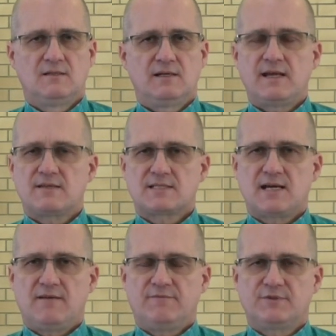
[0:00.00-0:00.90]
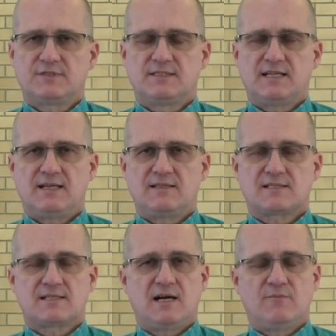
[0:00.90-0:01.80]
In our psalm for today, a
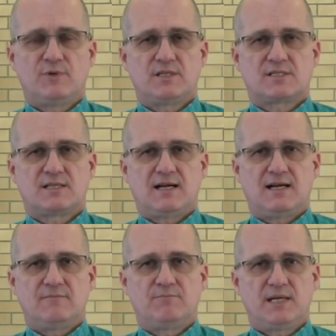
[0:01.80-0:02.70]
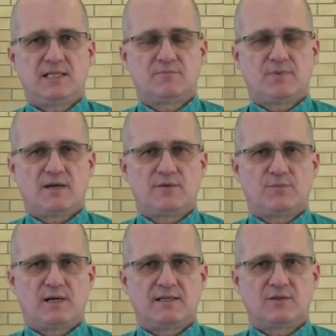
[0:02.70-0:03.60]
psalm which Peter, by the
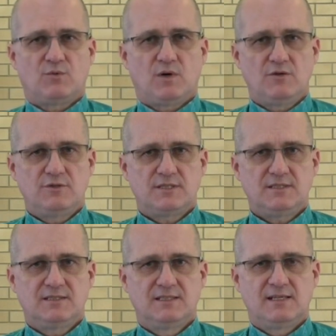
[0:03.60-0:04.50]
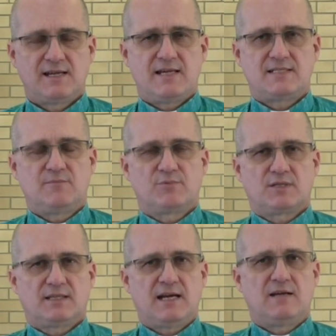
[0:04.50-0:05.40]
way, quoted as he
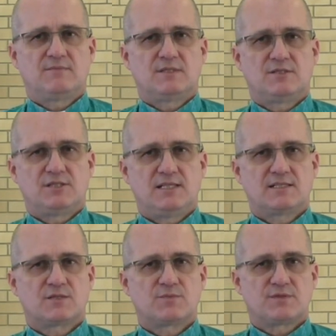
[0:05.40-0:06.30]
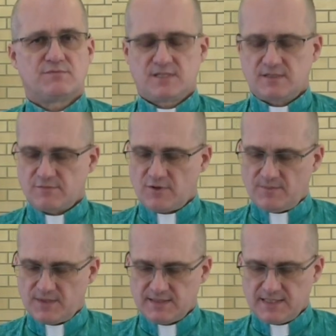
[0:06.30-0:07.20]
proclaimed that Jesus was risen
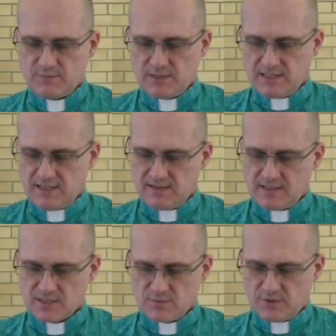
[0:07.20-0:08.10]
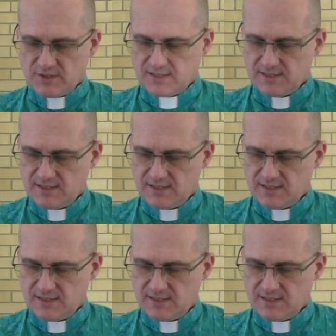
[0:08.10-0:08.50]
from the dead, we hear this word,